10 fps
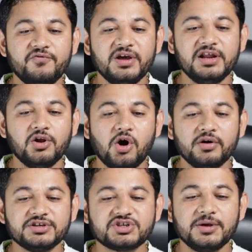very
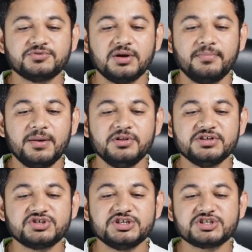long description. Maybe
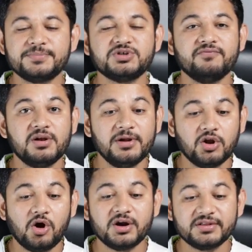this description will be
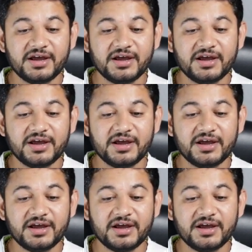longer